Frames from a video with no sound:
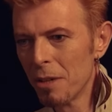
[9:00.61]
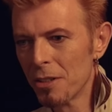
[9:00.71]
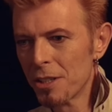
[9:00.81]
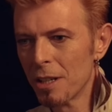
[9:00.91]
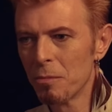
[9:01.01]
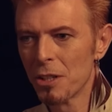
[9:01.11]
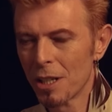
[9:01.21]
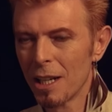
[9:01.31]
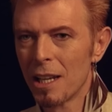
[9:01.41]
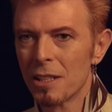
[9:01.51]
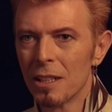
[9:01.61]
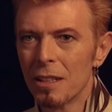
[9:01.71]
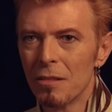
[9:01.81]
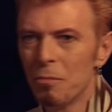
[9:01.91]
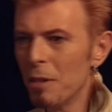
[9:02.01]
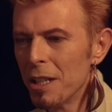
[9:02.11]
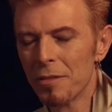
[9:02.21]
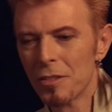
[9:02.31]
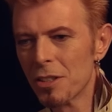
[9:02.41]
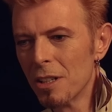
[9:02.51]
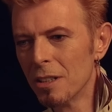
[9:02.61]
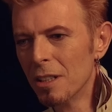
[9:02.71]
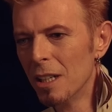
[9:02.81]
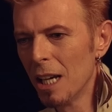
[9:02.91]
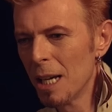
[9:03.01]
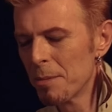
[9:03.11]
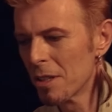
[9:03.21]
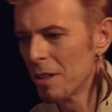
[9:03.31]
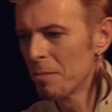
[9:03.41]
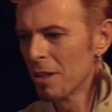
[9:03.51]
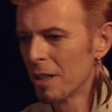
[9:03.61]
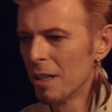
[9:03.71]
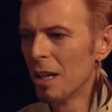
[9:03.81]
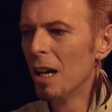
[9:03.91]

Wild Side was a classic. A wonderful song, absolutely brilliant.